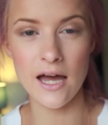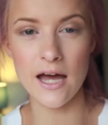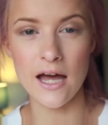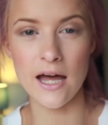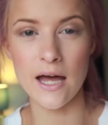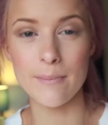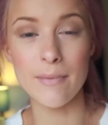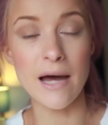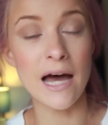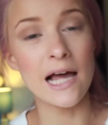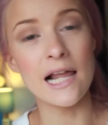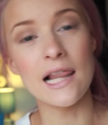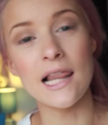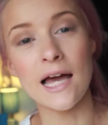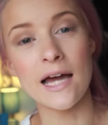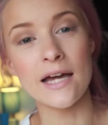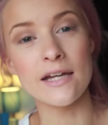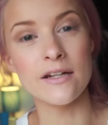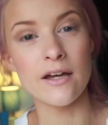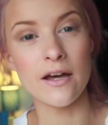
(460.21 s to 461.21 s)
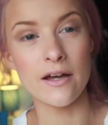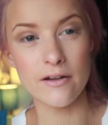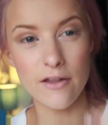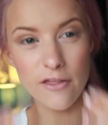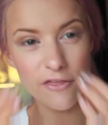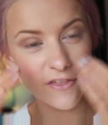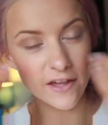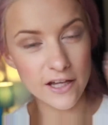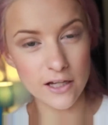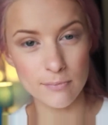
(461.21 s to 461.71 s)
eyeliner and
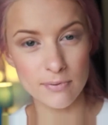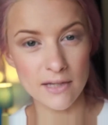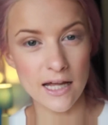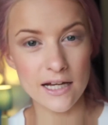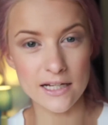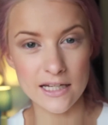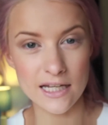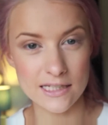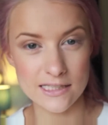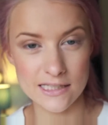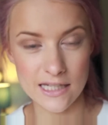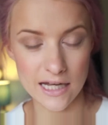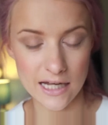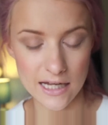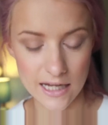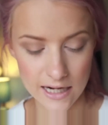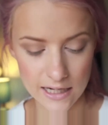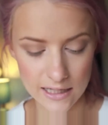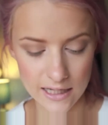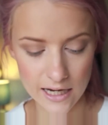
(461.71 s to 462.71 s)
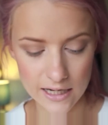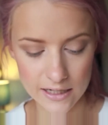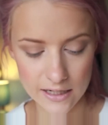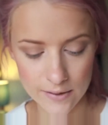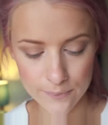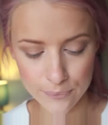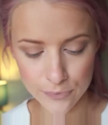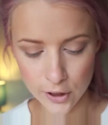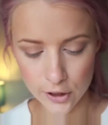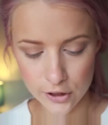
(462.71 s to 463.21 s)
thick black cat eye eyeliner.